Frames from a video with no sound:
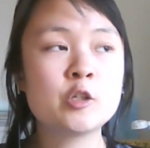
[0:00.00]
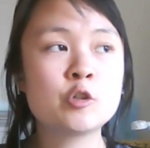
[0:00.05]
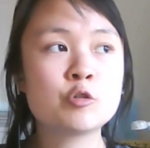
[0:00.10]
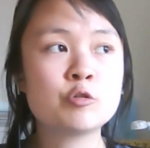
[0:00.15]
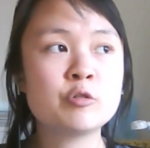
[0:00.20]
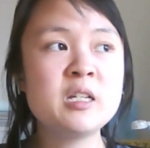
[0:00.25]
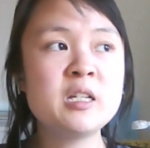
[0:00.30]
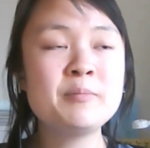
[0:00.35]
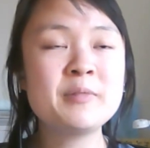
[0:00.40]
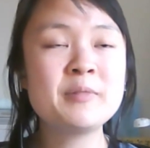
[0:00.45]

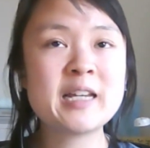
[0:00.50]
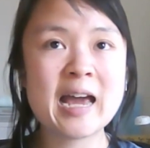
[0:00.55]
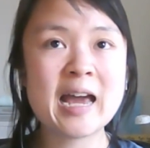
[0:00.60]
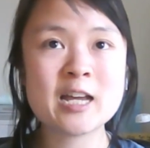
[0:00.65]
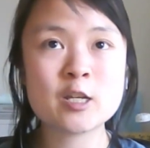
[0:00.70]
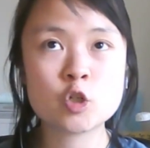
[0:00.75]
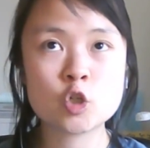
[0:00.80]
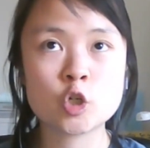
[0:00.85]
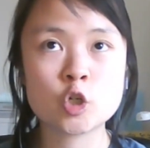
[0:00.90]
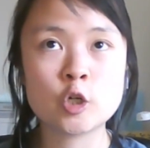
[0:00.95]

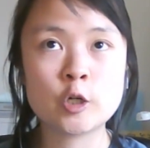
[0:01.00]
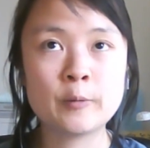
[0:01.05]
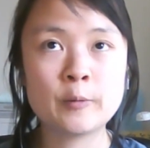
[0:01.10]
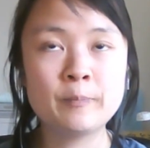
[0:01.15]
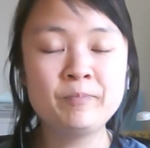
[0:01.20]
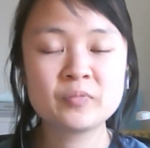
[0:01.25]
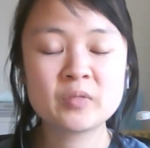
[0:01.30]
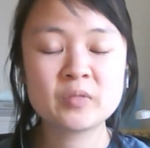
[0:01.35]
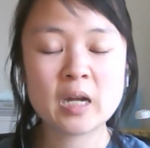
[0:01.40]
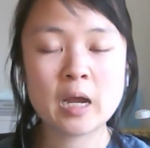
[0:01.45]
Dreamcatcher.
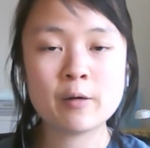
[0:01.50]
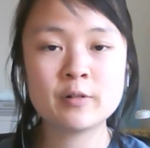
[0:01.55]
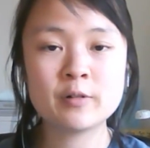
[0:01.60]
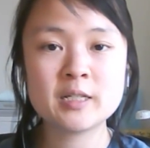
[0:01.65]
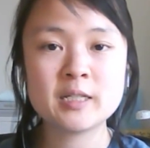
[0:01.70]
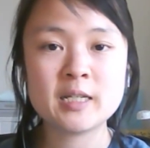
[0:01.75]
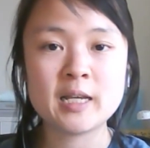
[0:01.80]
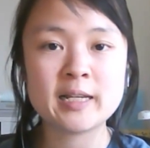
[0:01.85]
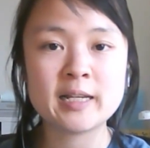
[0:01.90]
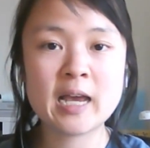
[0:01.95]
I want
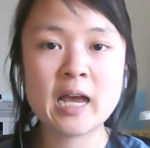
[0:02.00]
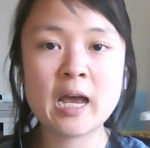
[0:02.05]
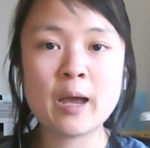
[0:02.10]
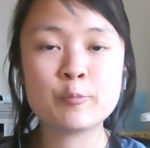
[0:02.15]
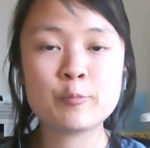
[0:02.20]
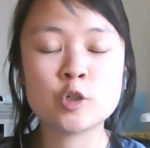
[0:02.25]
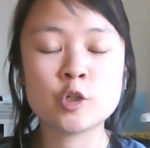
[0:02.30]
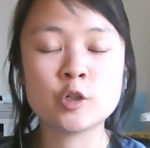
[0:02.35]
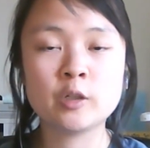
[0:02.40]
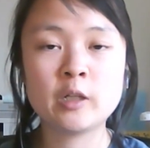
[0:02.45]
to say
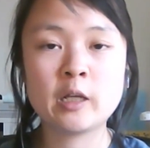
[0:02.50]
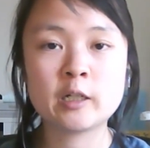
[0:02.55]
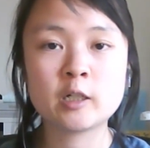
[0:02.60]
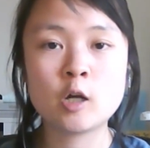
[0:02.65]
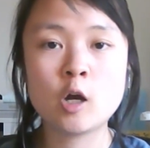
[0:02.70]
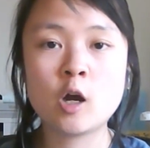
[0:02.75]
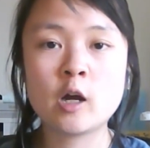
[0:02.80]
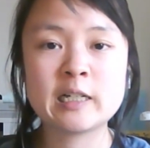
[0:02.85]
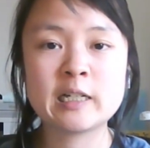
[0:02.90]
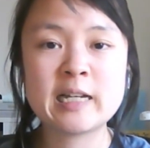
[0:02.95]
capture, like
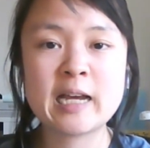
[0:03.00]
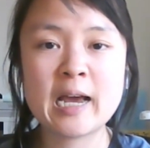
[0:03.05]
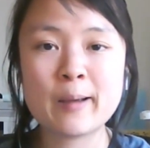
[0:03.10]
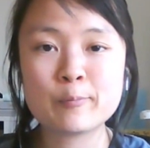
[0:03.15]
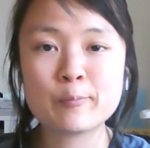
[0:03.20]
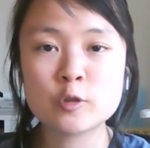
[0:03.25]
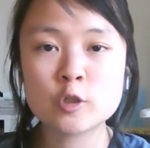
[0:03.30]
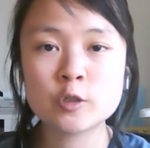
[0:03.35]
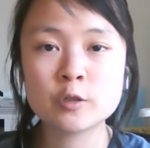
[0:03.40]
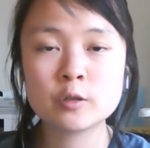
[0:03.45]
card
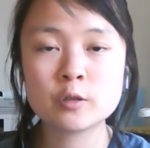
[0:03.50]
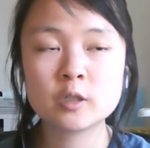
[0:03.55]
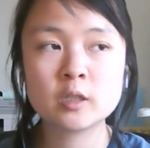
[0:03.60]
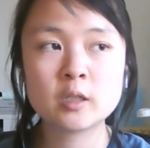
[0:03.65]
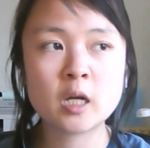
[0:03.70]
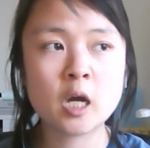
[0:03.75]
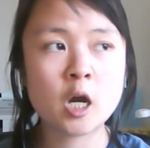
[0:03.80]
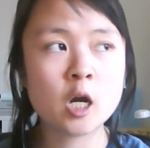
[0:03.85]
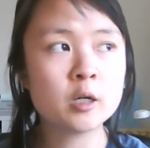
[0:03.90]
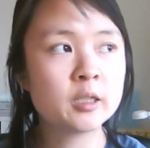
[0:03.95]
capture,
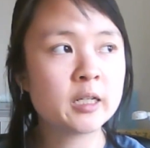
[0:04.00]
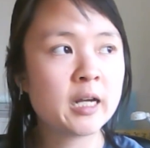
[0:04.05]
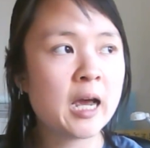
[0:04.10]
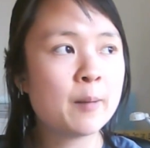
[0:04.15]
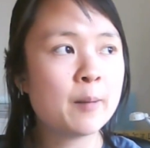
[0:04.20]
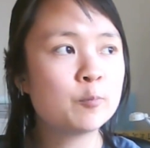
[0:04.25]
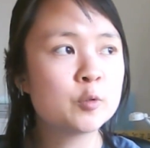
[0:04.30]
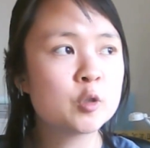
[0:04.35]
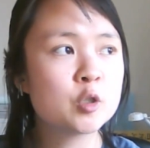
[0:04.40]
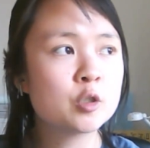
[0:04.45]
card
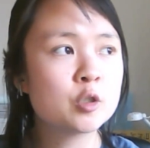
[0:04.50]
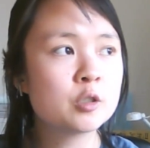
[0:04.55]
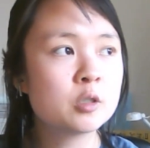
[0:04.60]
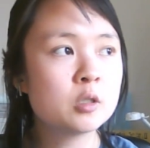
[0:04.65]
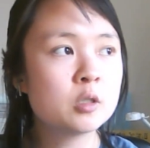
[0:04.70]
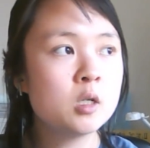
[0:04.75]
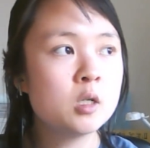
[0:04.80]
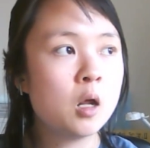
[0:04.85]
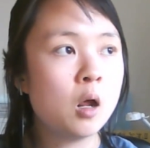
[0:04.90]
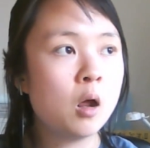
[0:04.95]

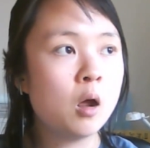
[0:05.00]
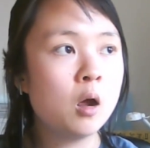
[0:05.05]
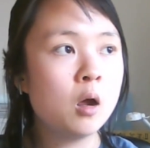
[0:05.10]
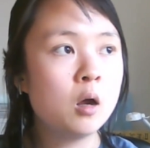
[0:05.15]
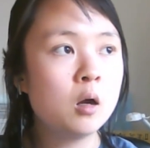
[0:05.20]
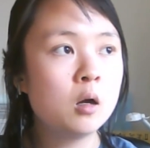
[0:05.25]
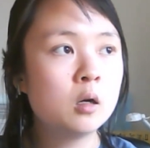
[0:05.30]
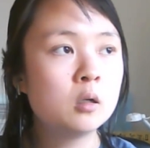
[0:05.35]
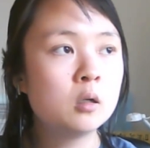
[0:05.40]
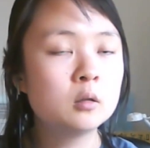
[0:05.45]
captors.
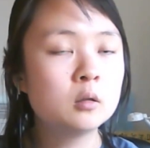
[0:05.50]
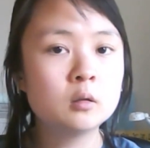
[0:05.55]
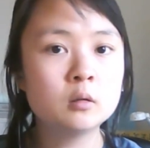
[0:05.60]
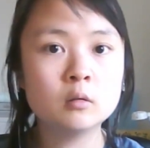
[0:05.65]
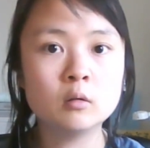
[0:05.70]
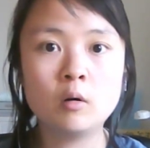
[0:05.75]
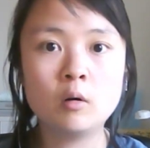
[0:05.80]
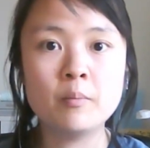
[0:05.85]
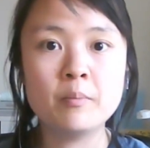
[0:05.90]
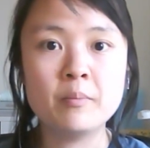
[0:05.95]

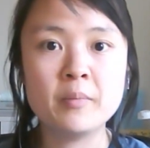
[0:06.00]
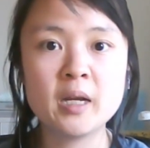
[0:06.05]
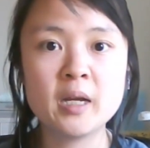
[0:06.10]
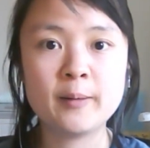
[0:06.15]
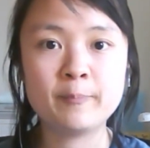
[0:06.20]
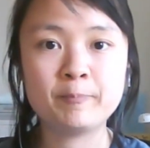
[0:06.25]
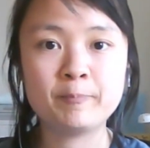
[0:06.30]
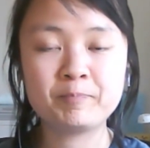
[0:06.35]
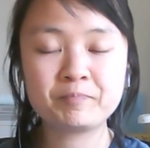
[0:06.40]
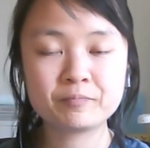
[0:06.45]
Oh
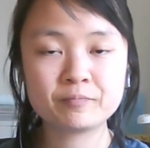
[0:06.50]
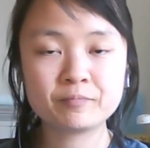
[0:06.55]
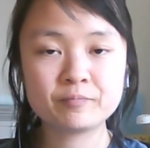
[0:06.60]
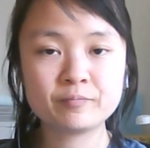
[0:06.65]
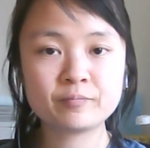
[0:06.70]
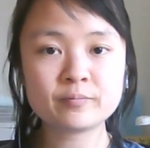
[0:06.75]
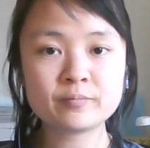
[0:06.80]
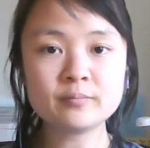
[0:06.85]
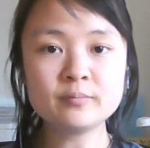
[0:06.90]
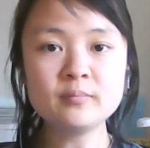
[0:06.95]
man,
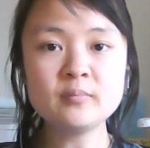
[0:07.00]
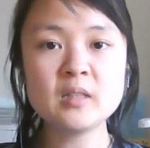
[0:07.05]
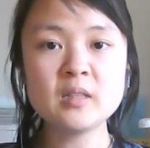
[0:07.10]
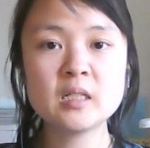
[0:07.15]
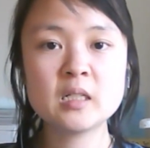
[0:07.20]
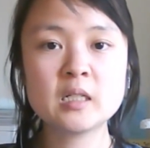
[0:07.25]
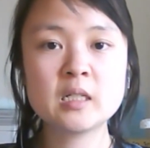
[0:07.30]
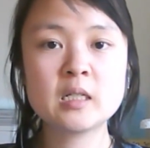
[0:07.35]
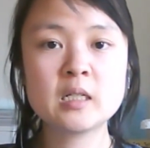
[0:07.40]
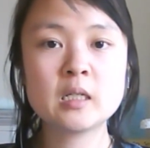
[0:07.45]

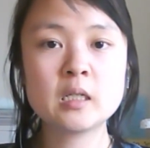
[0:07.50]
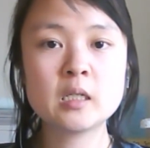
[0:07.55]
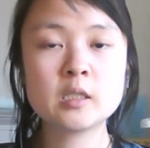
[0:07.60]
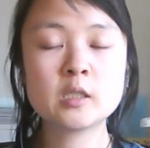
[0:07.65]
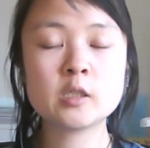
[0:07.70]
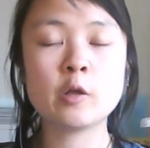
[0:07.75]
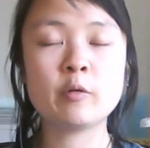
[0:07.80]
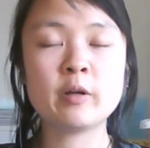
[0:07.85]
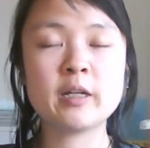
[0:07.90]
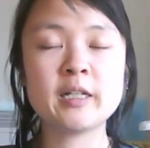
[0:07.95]

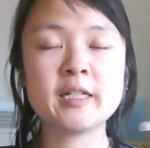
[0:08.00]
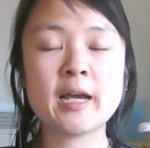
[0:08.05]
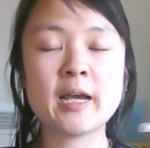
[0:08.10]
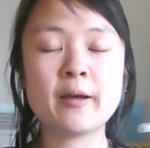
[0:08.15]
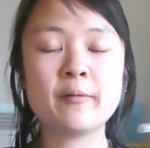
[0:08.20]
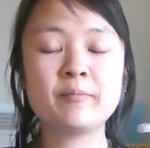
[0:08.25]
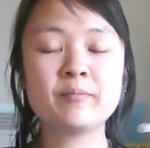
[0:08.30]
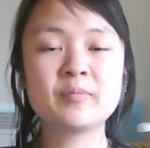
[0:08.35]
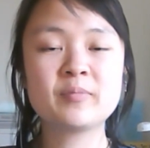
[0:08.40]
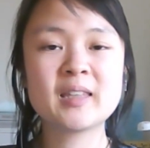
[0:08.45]
slowing
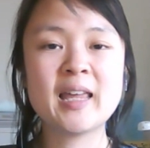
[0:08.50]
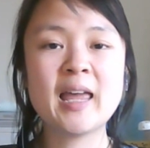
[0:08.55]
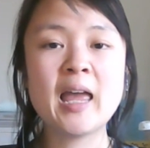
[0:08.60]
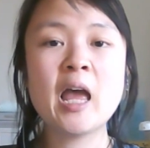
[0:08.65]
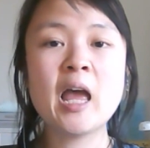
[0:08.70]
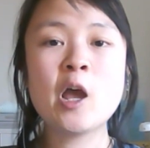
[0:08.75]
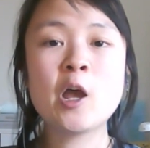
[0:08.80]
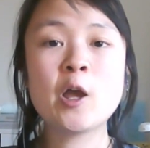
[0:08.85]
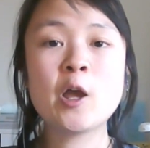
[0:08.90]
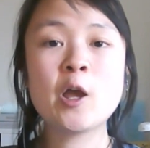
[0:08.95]
down.
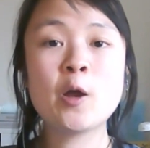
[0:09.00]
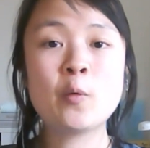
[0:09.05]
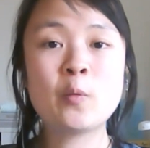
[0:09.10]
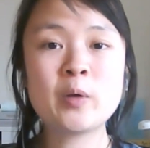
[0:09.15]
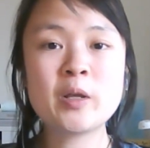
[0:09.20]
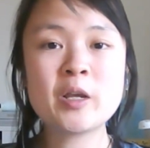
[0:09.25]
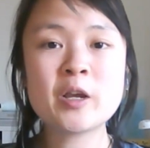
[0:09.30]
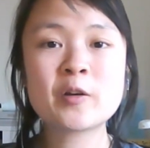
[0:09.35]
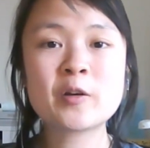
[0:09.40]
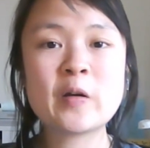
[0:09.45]

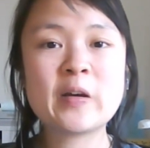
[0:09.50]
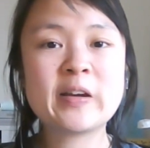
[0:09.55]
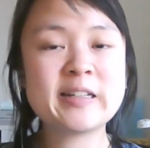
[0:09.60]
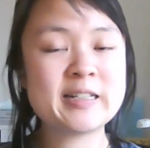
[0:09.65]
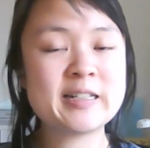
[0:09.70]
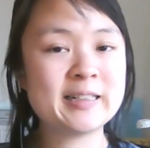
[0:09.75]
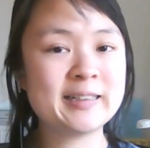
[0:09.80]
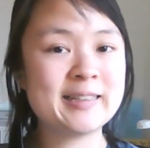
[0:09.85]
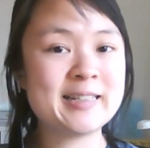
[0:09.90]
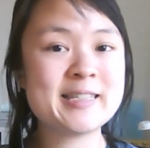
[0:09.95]
We are going
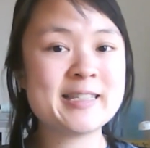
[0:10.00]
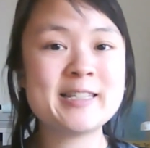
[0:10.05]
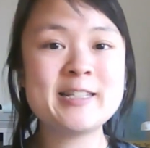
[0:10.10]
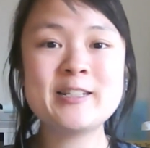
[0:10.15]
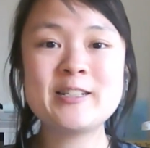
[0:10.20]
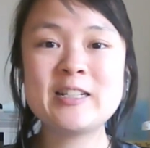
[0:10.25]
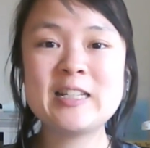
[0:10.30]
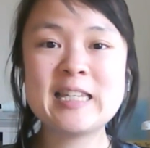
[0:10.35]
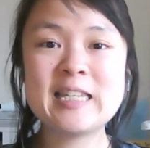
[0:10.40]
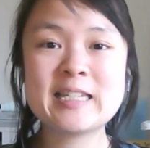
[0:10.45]
to
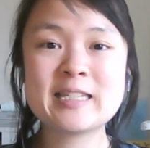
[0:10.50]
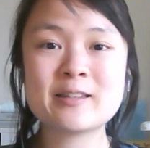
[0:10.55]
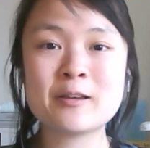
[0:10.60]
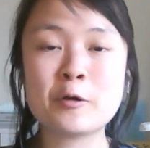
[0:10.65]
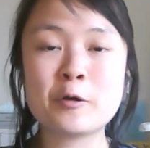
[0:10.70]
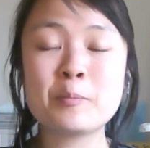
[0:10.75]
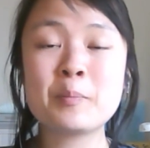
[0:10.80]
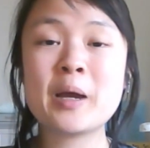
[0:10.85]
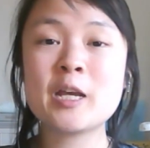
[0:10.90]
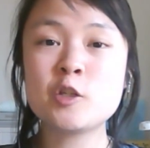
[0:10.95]
listen to the
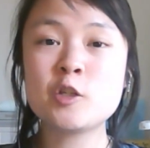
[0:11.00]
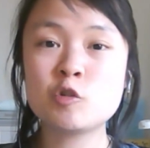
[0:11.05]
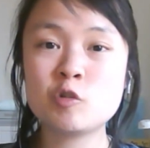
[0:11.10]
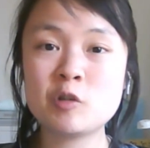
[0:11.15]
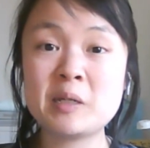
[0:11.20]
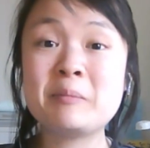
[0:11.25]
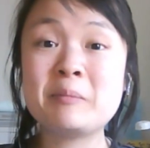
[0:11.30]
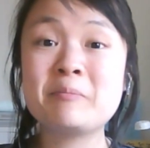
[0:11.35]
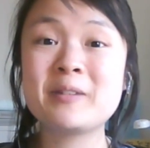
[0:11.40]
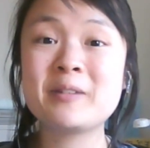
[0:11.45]
song by
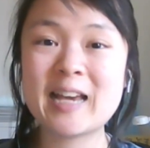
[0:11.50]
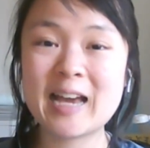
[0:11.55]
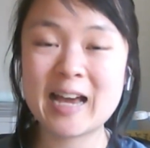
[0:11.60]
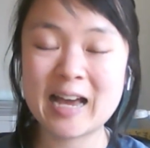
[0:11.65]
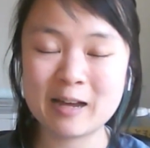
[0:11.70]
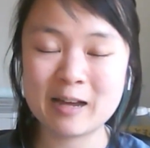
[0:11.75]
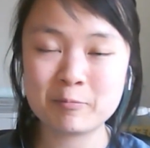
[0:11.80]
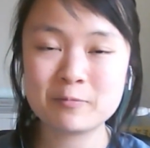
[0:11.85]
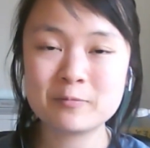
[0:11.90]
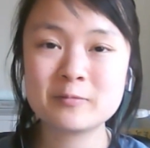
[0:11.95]

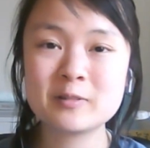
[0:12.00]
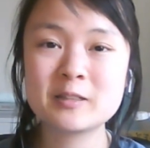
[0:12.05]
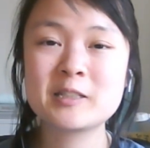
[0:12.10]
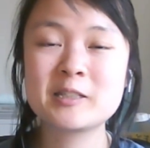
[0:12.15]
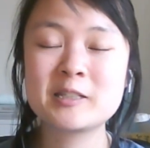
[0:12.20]
Dreamcatcher.